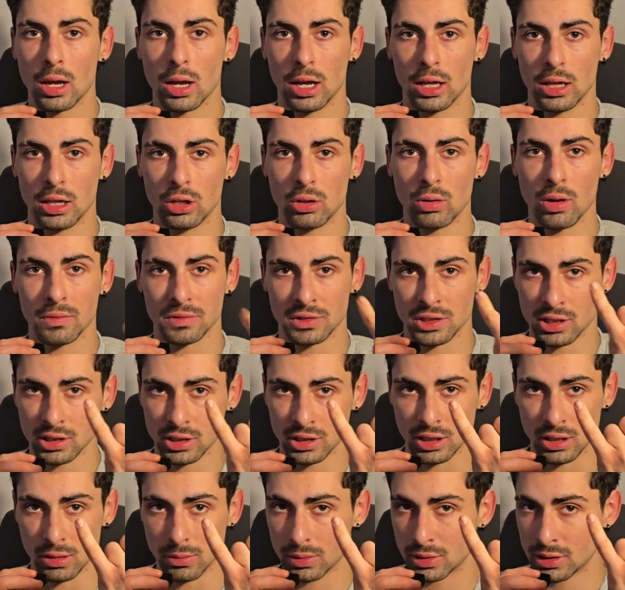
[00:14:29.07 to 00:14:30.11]
And then you have
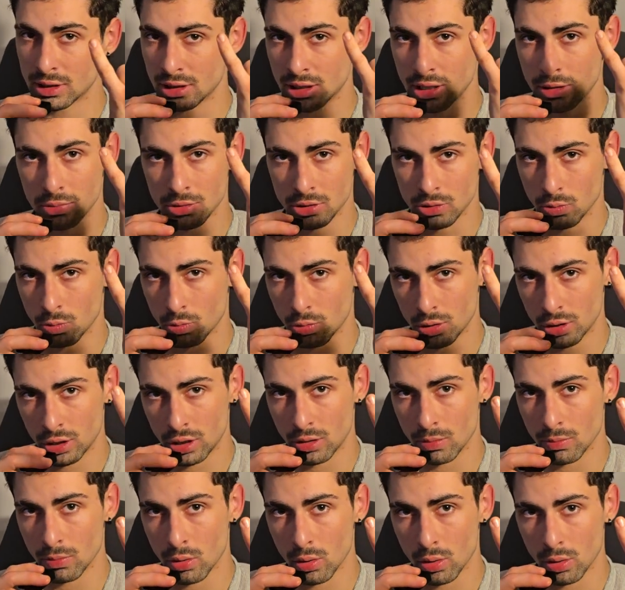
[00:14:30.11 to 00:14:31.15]
sleep. Sleep is
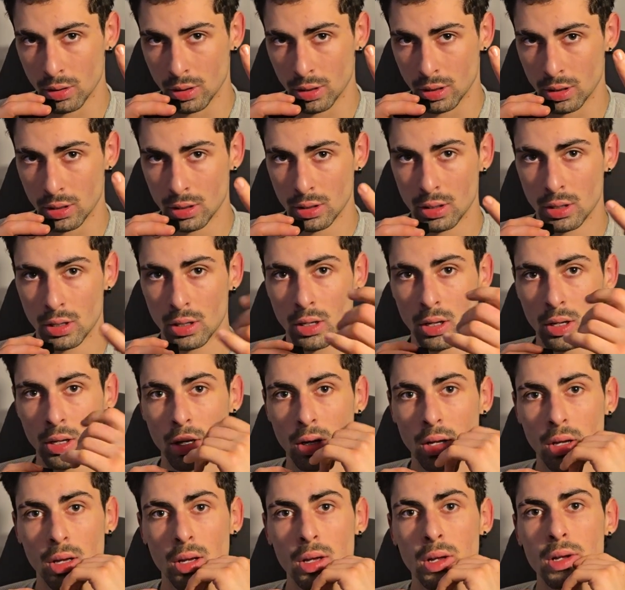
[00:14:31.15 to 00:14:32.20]
really important.
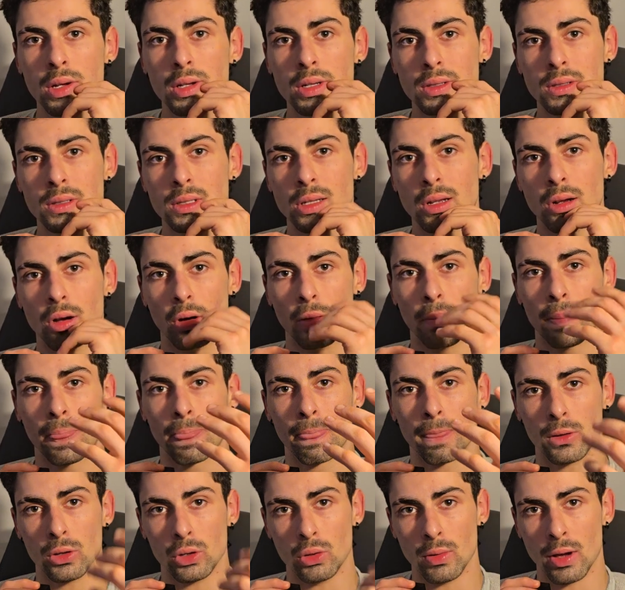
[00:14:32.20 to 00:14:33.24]
So
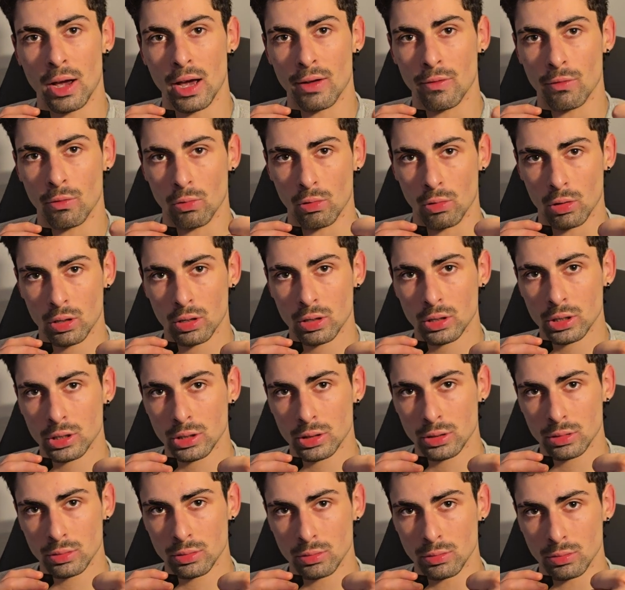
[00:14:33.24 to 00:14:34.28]
you have work,
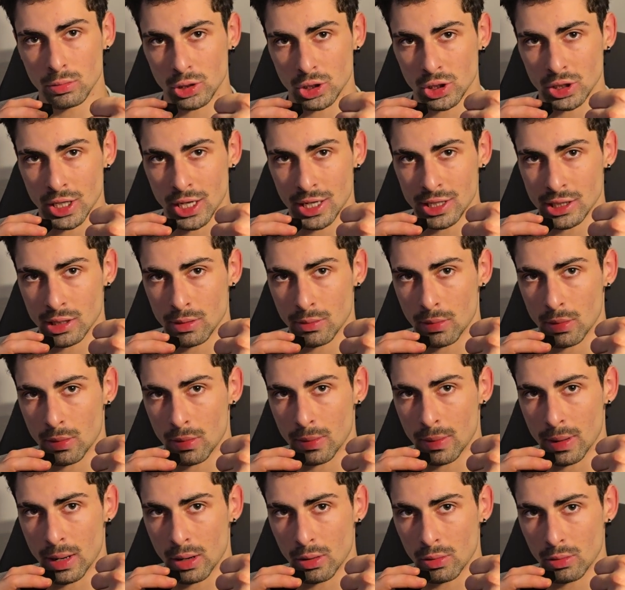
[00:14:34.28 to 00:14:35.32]
which takes up
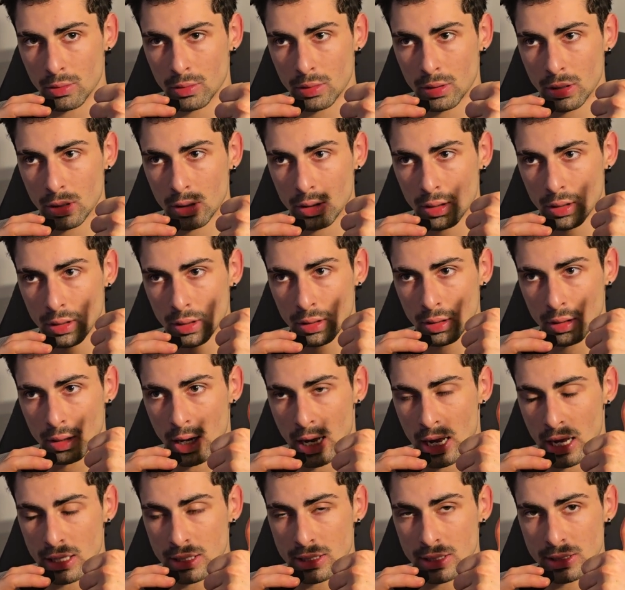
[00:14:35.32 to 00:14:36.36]
about
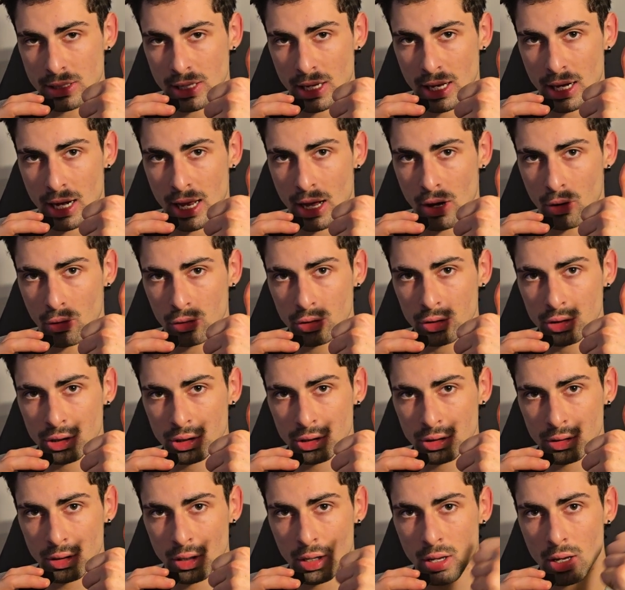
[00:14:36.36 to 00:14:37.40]
8 to 10
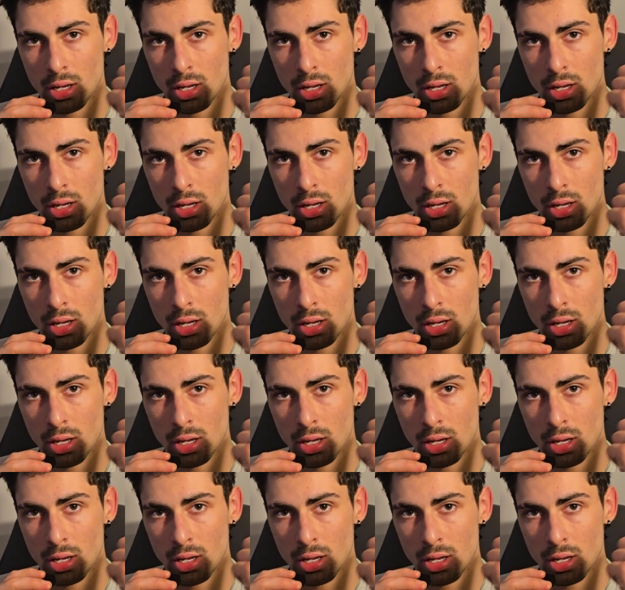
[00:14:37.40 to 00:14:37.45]
hours.